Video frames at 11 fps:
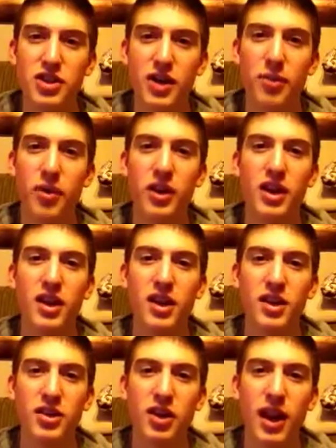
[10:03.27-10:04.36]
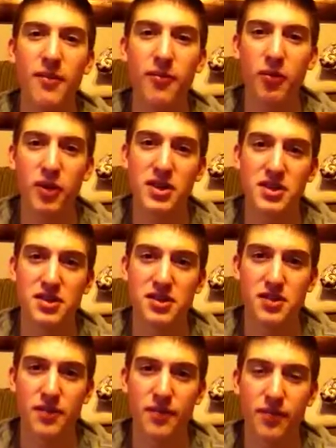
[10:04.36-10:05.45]
checkpoint. Your game
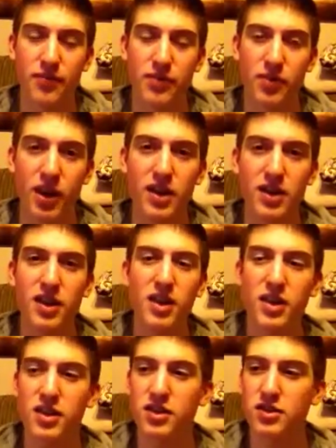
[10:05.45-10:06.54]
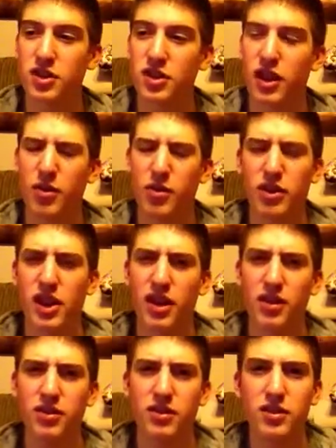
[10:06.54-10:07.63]
freezes, right? So you're like, what the
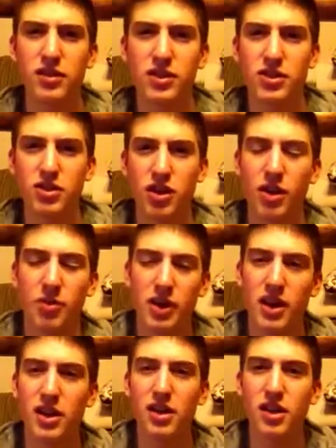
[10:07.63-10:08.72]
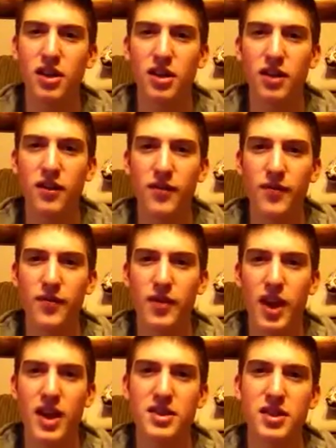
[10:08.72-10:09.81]
hell? You start up again.
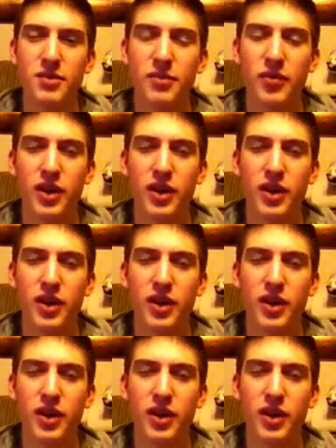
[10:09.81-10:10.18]
Ends up